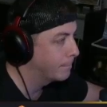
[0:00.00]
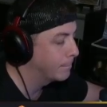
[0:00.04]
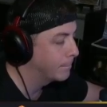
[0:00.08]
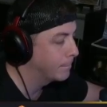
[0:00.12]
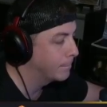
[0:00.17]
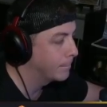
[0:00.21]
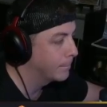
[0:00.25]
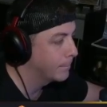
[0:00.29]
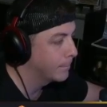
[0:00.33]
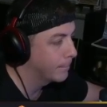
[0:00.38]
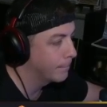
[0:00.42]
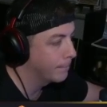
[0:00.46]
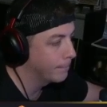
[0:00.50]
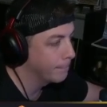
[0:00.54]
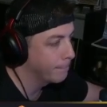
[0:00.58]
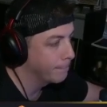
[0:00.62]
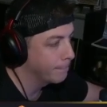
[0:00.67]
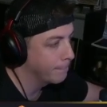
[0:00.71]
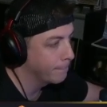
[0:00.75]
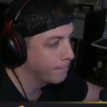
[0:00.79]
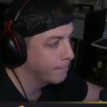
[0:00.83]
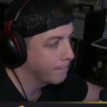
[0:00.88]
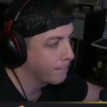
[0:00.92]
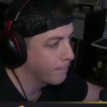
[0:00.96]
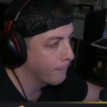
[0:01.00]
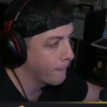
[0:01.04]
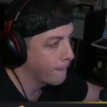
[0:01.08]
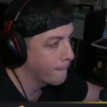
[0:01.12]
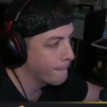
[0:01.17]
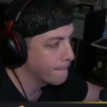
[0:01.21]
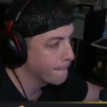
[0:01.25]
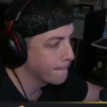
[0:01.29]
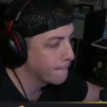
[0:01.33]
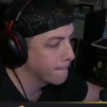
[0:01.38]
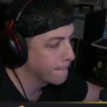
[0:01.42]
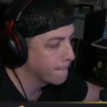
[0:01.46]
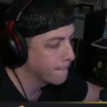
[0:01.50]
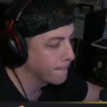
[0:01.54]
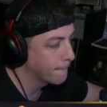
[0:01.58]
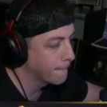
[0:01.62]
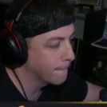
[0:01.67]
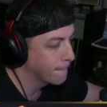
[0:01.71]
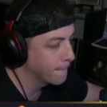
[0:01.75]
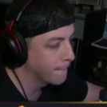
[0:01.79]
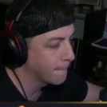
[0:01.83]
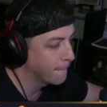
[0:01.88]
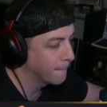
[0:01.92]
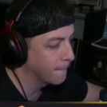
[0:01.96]

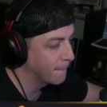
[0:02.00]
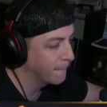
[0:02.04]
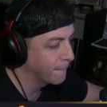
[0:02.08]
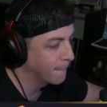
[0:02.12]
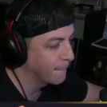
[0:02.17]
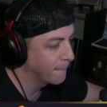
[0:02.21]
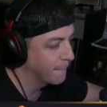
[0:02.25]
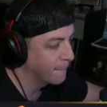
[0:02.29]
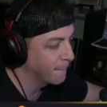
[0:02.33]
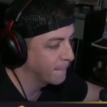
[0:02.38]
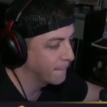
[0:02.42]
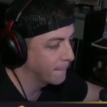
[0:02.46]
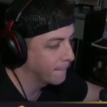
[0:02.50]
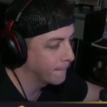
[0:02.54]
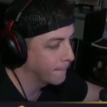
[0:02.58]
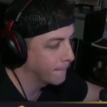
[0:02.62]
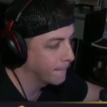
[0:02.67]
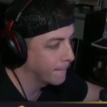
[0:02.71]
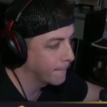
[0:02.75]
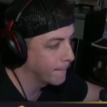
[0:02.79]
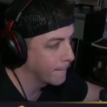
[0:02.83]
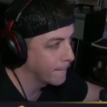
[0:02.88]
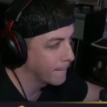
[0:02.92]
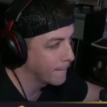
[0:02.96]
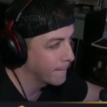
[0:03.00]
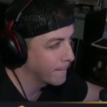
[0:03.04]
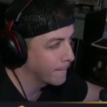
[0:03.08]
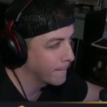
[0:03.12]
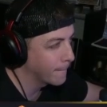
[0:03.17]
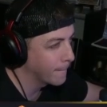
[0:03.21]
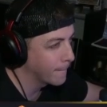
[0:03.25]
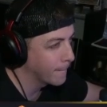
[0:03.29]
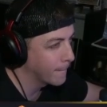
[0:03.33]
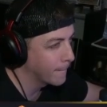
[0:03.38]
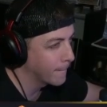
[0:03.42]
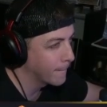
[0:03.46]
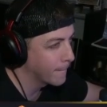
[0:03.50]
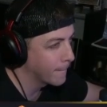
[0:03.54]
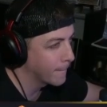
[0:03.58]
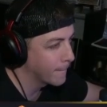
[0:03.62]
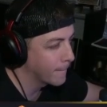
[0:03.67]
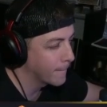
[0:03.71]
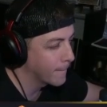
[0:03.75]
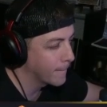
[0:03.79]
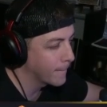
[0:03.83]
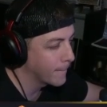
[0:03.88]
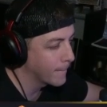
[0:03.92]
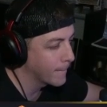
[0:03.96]

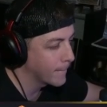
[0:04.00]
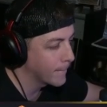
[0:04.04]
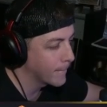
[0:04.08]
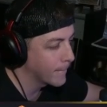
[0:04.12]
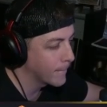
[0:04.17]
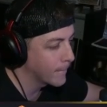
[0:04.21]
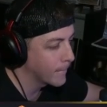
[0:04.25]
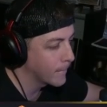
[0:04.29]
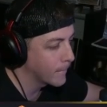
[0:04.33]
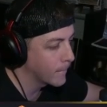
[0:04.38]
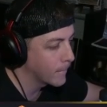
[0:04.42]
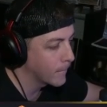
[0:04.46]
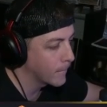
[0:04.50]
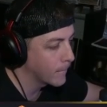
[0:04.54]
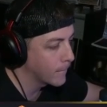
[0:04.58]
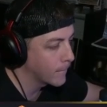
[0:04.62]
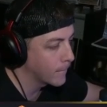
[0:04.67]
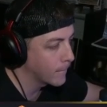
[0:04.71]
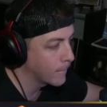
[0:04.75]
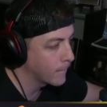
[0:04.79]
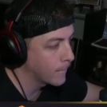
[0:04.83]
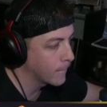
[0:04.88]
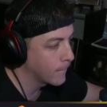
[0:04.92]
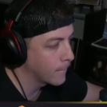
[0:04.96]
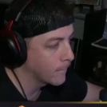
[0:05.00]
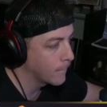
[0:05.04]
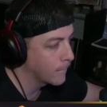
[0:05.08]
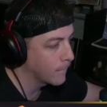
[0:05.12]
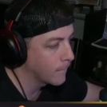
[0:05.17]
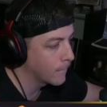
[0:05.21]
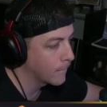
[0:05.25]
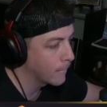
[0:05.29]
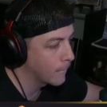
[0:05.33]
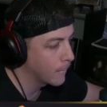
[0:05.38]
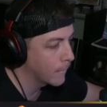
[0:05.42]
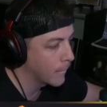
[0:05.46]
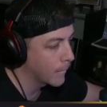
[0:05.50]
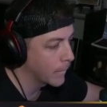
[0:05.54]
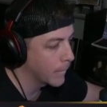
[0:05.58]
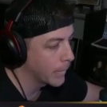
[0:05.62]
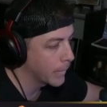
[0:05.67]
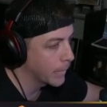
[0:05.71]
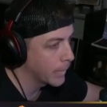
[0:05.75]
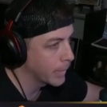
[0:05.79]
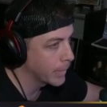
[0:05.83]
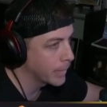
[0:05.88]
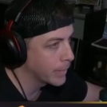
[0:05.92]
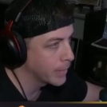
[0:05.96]

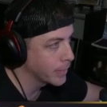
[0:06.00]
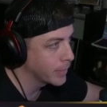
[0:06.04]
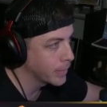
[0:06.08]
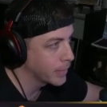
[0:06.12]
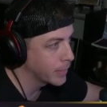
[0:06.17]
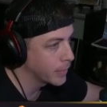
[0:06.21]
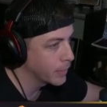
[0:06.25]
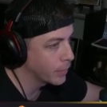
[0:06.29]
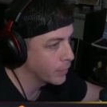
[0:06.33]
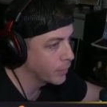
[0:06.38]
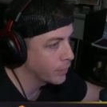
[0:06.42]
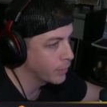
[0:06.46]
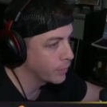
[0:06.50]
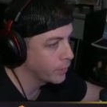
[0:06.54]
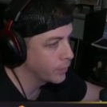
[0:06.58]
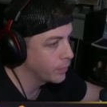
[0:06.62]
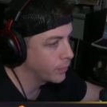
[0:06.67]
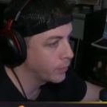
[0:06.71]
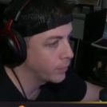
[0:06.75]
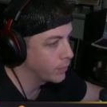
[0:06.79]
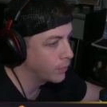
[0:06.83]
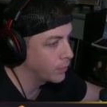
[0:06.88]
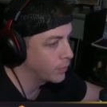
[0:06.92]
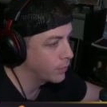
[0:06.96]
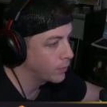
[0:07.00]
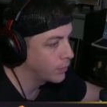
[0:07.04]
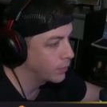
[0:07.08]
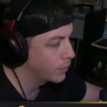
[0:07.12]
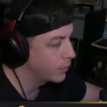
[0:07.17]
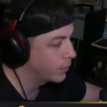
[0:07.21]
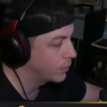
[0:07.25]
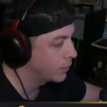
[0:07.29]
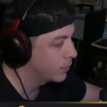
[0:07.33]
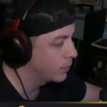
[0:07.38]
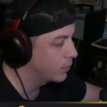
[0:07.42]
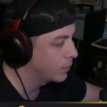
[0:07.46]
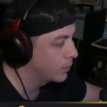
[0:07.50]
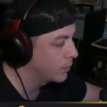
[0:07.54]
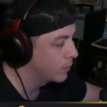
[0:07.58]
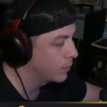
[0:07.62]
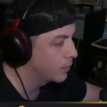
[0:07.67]
No one is speaking in this clip.